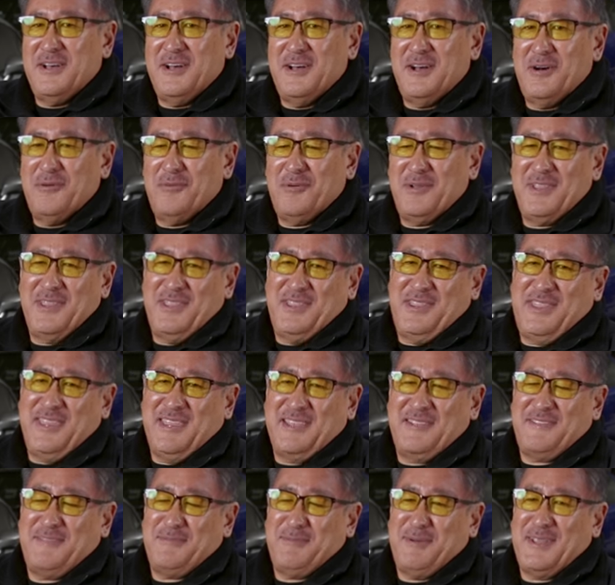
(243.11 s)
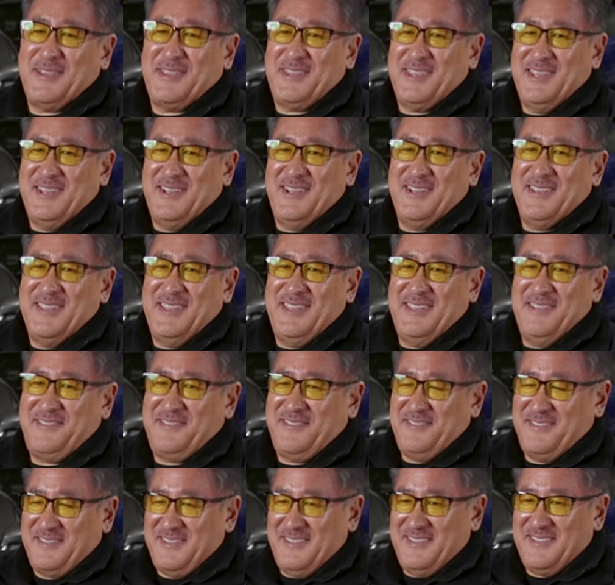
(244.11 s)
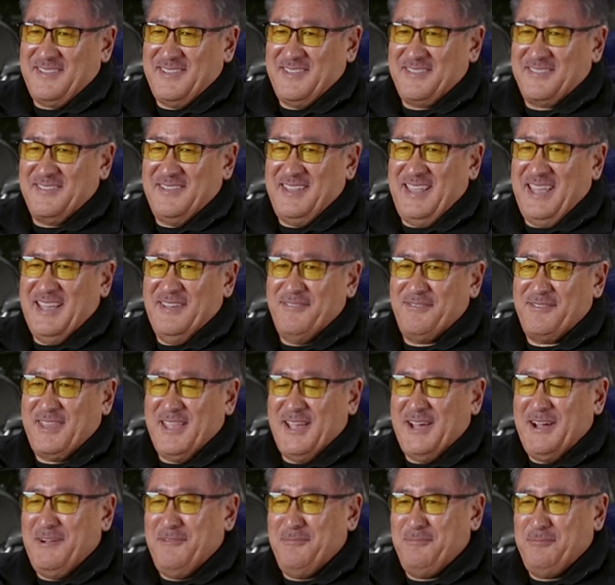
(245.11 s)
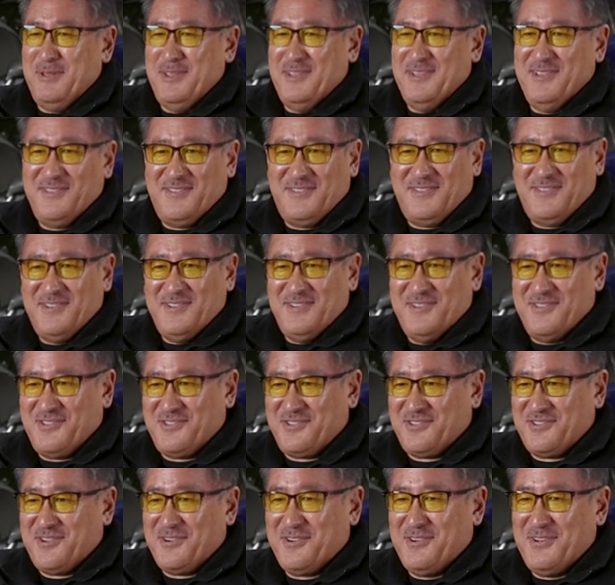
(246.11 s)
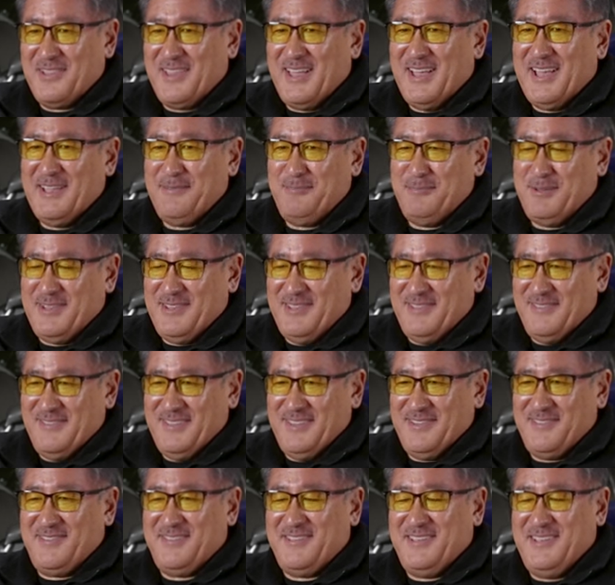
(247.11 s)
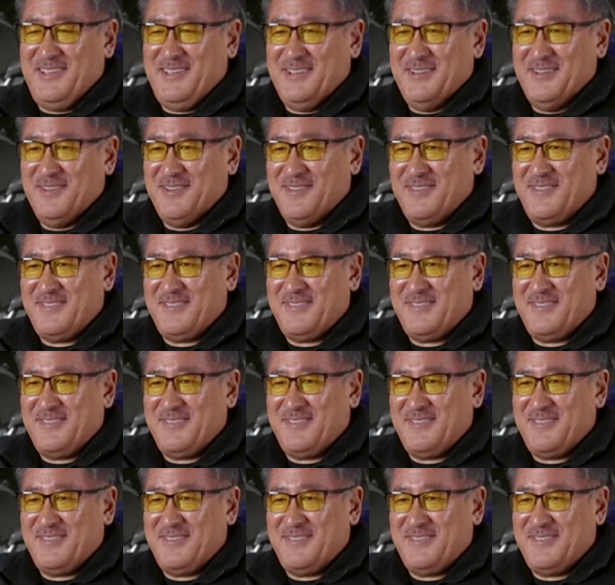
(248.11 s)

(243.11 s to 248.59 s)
One of the things about the LS is it doesn't have dowel pins to assure alignment of the seal.